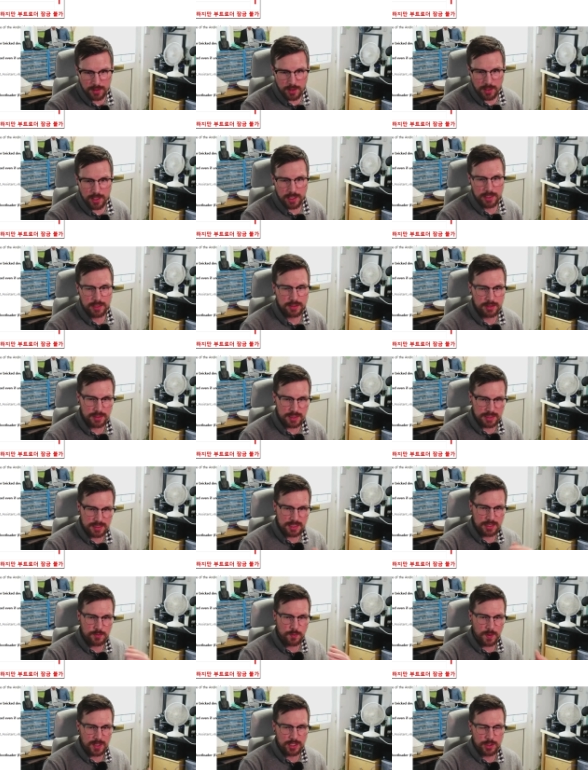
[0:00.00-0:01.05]
it, this is
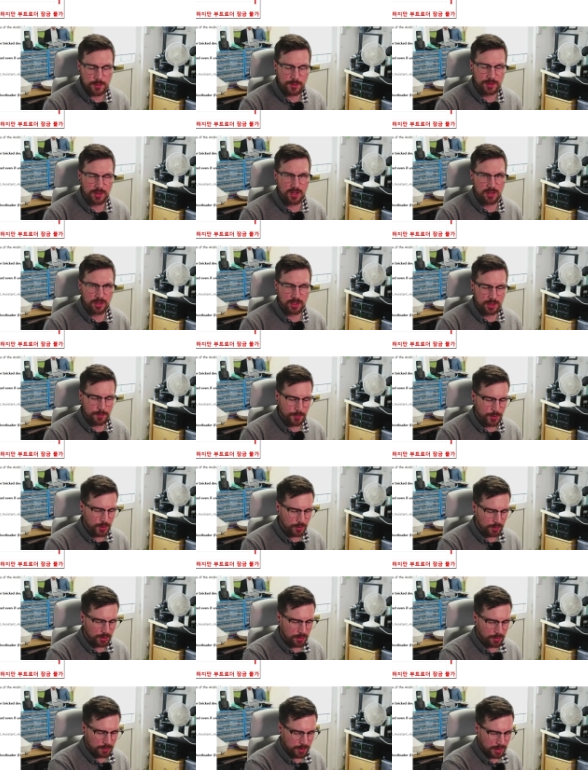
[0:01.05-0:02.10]
when you unlock the
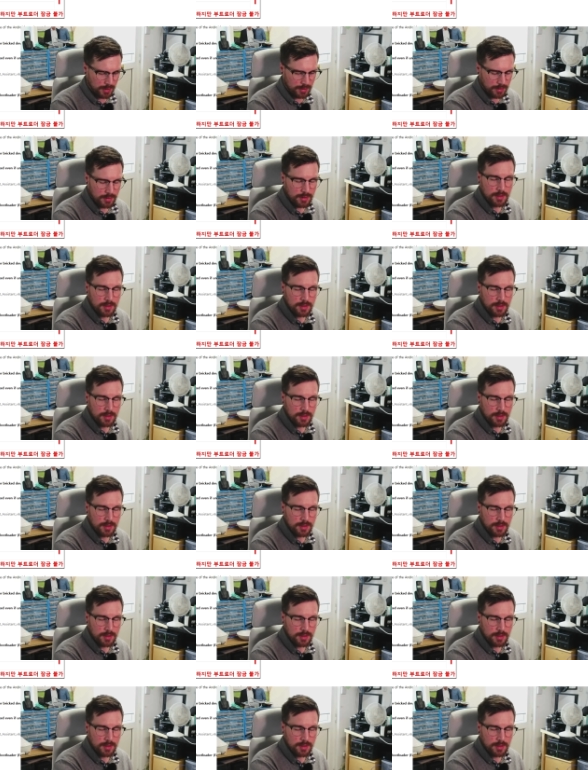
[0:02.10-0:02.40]
bootloader.